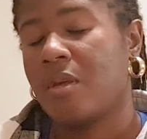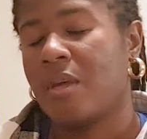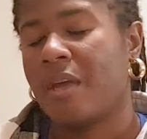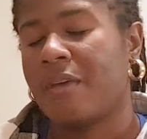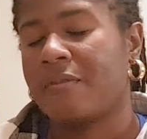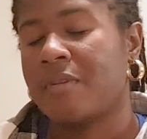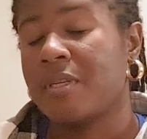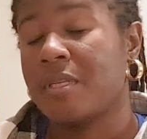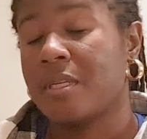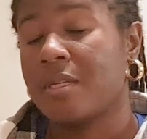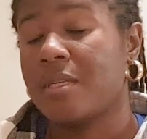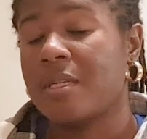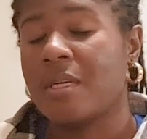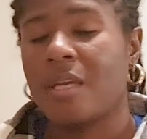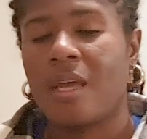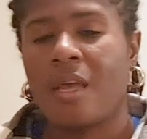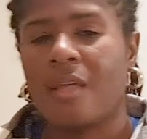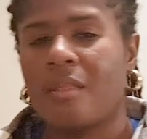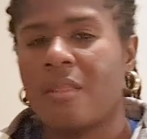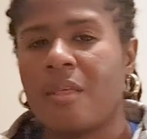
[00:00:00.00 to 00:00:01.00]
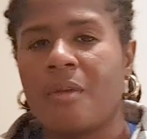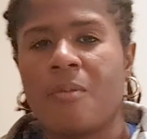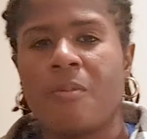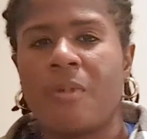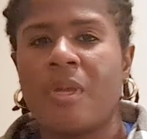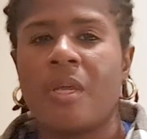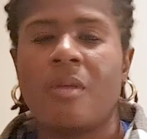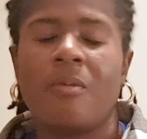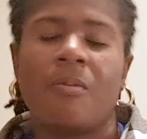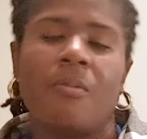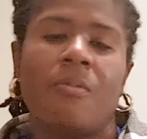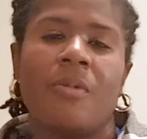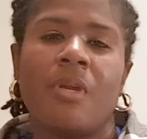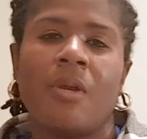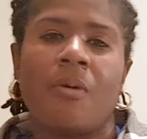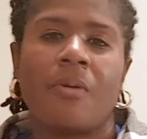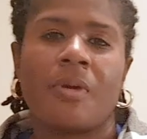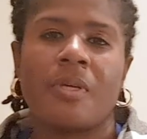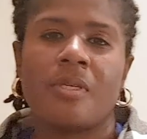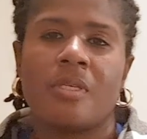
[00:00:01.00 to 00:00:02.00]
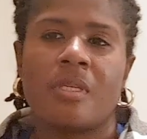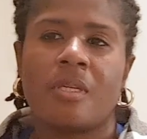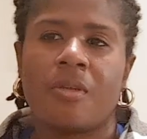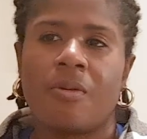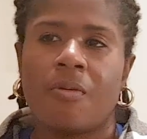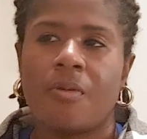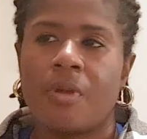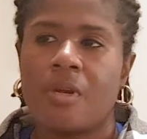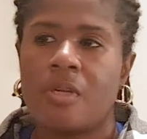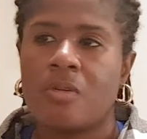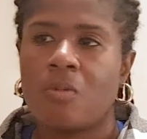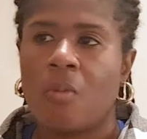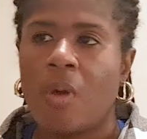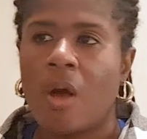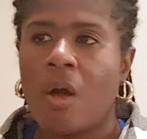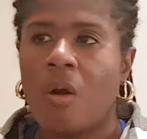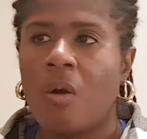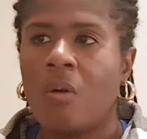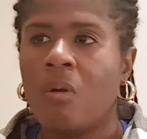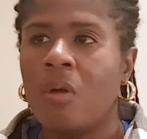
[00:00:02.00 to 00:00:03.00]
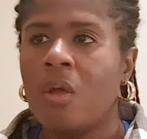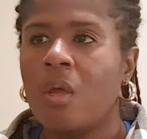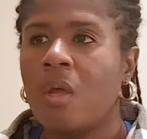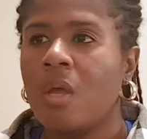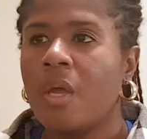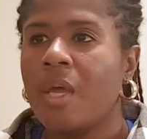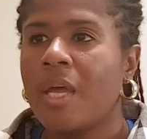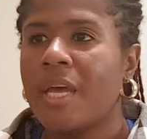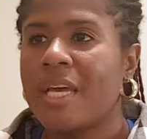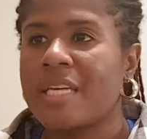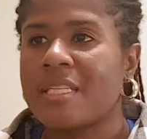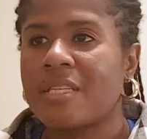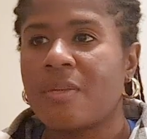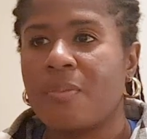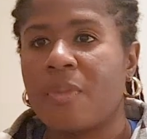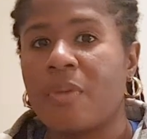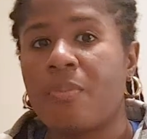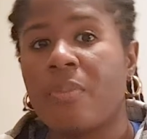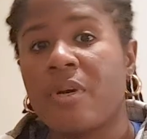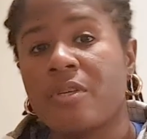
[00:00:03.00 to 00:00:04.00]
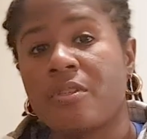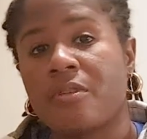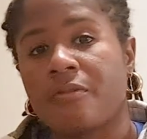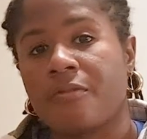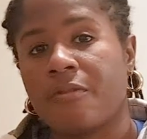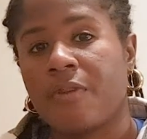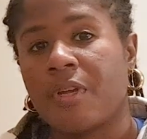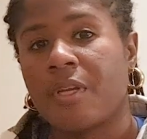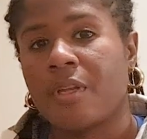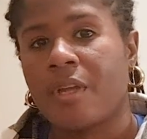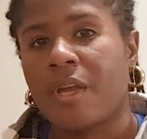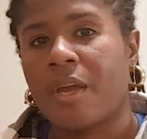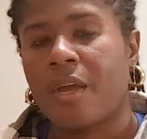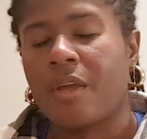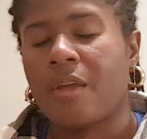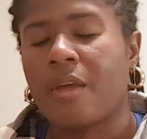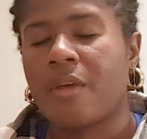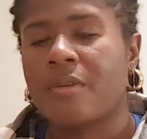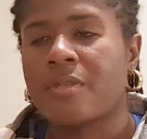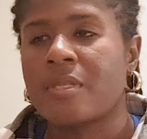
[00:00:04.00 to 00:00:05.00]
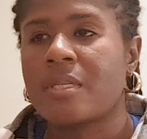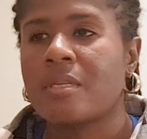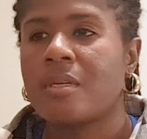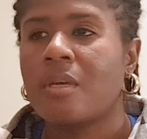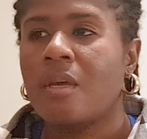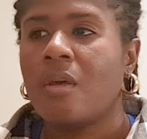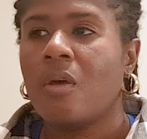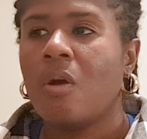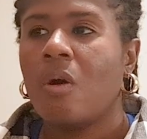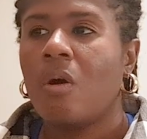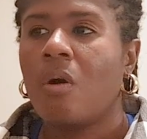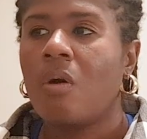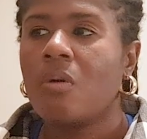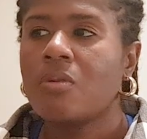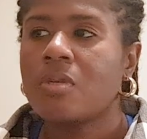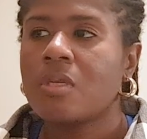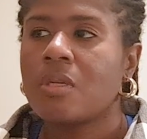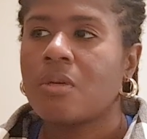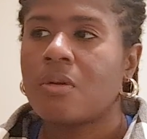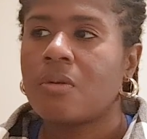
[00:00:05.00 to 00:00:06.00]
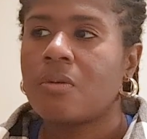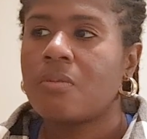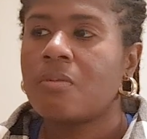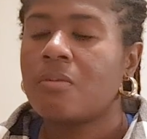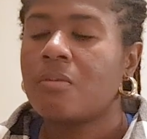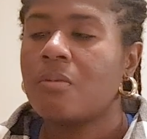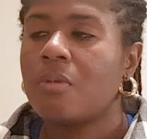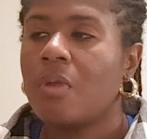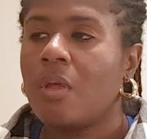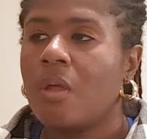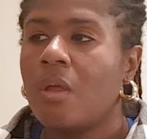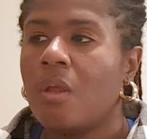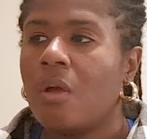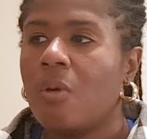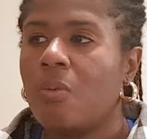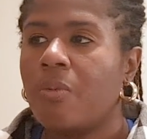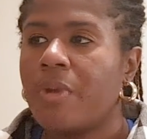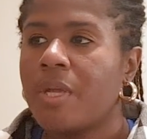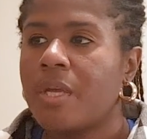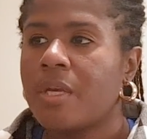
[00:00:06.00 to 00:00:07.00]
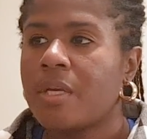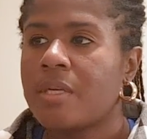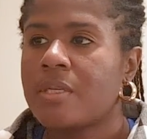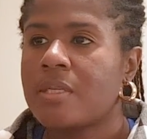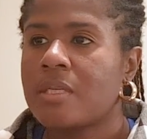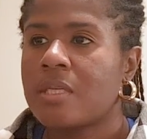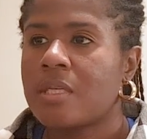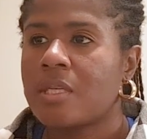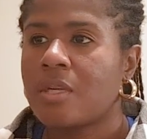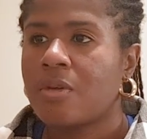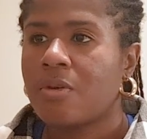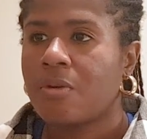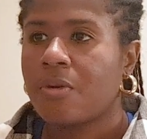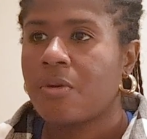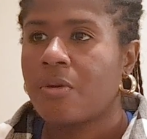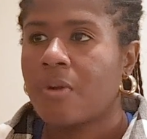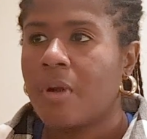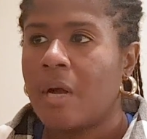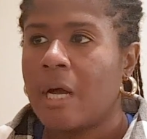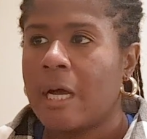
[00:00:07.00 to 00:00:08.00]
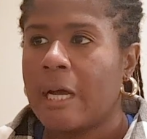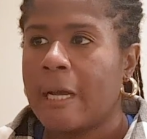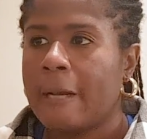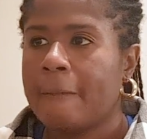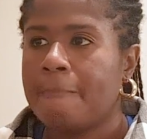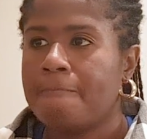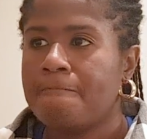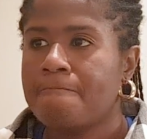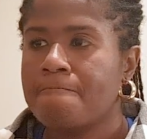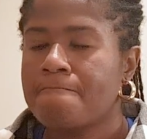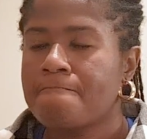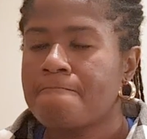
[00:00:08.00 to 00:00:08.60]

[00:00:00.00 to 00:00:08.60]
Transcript: have to sustain, and we we don't consider it as well. Has to be budget friendly, I guess. Also, we consider um,